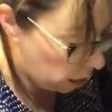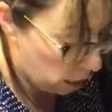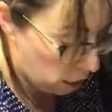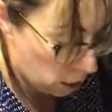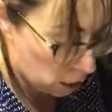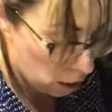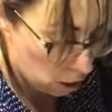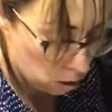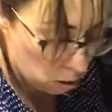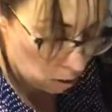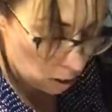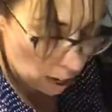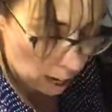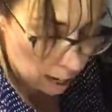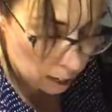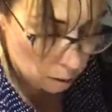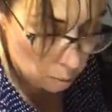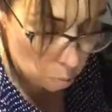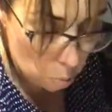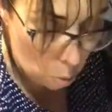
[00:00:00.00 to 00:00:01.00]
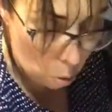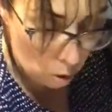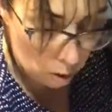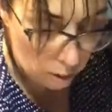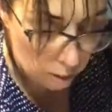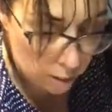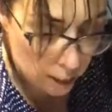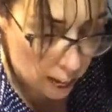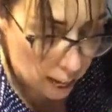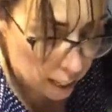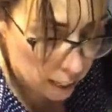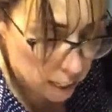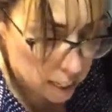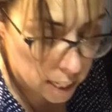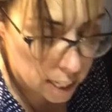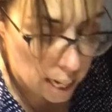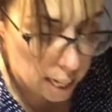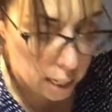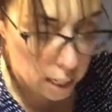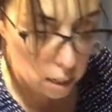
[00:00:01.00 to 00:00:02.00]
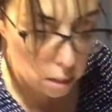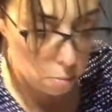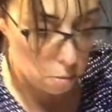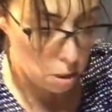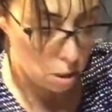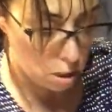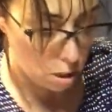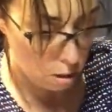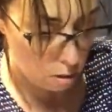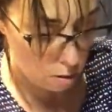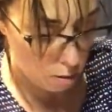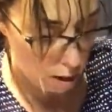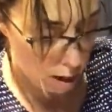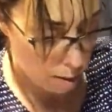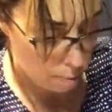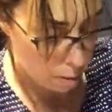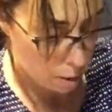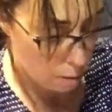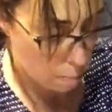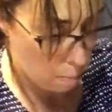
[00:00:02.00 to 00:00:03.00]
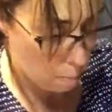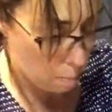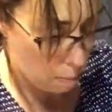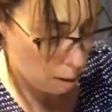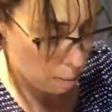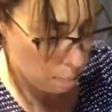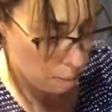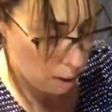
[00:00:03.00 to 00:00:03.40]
to do that, more of that in a second. I'm just going to grab some of my